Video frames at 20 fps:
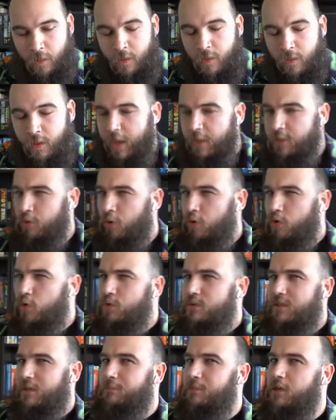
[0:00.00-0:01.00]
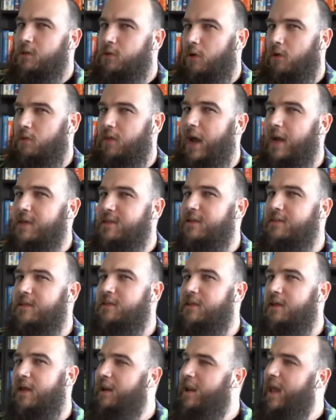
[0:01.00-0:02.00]
And you use something called
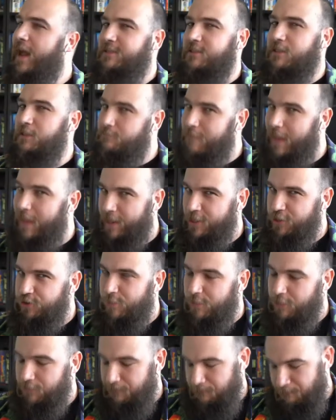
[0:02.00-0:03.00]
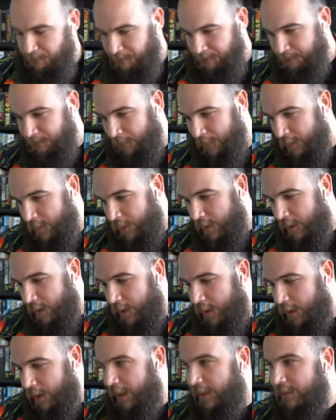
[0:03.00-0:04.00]
identity and access management.
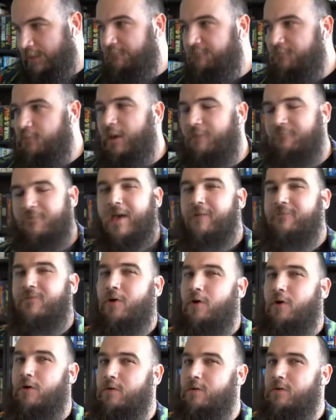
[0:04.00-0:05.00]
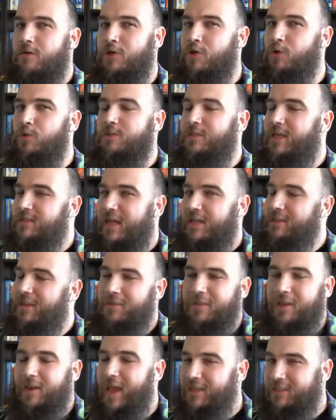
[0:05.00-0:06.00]
And if you have ever used
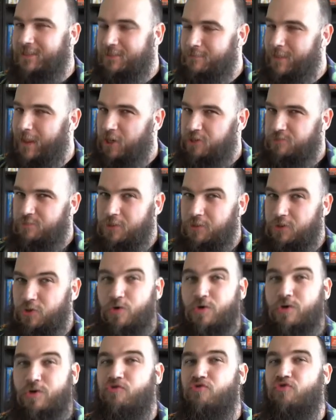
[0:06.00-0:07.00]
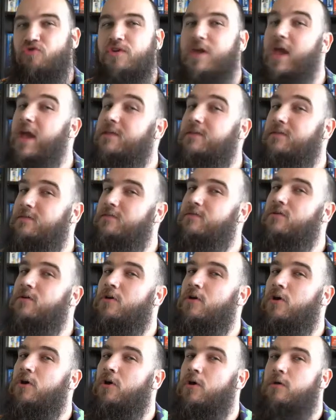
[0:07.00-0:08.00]
identity and access management to create
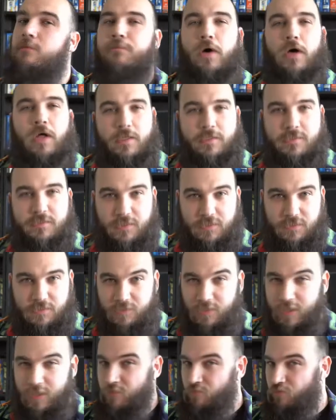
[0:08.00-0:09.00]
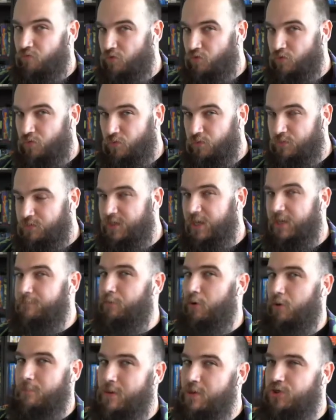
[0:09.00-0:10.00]
policies and rules and
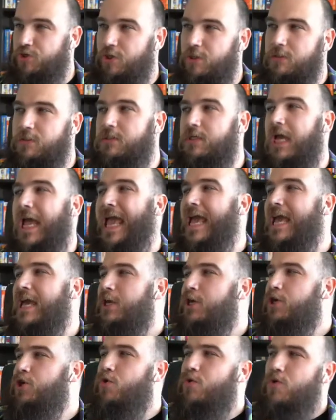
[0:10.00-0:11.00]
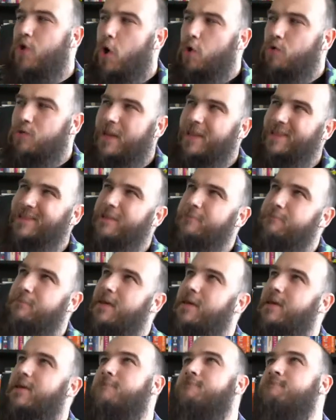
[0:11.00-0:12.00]
permissions, you know that it can be